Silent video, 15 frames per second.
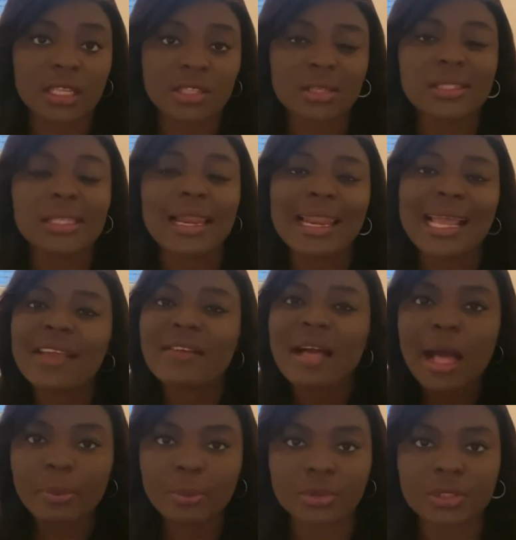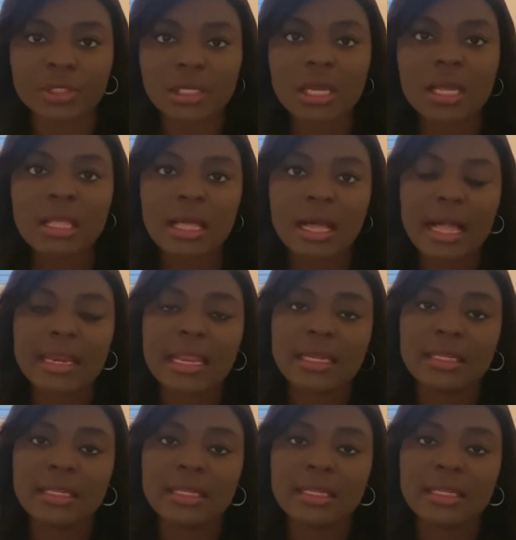It's just that life happened and I